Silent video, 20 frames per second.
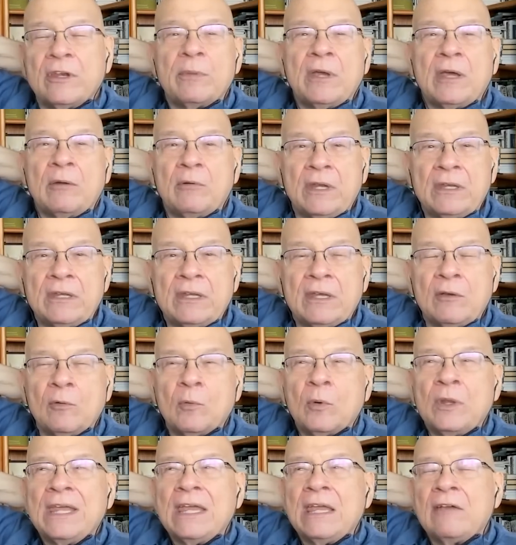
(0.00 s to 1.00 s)
about right now,
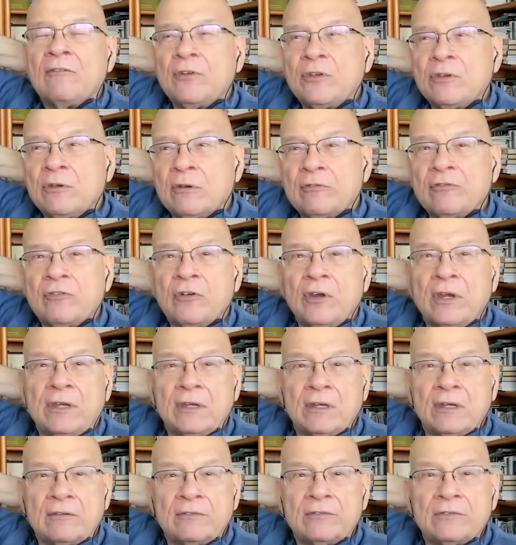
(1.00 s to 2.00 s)
whatever you're afraid
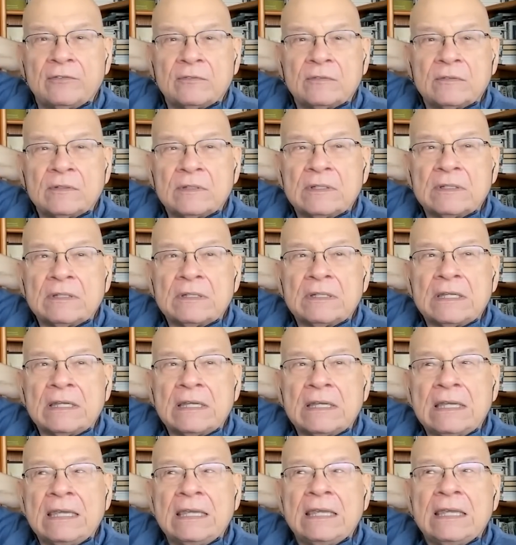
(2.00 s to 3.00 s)
of,
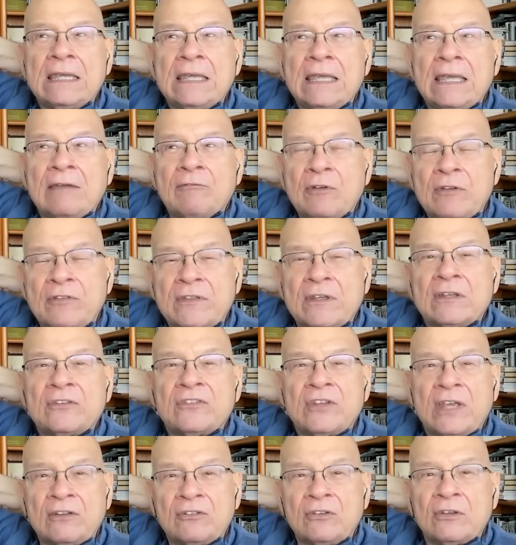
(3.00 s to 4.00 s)
everything
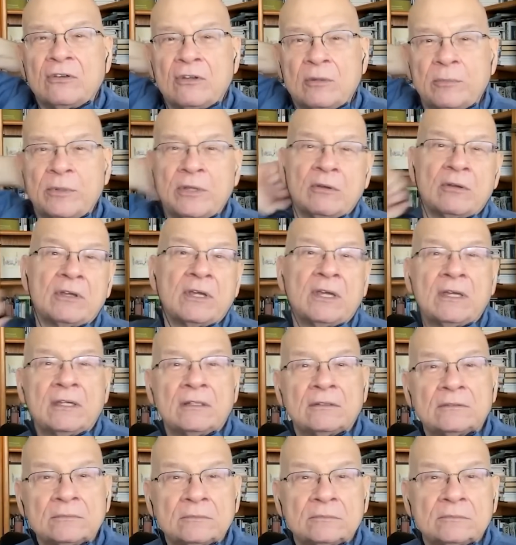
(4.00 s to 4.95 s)
is actually going to be okay.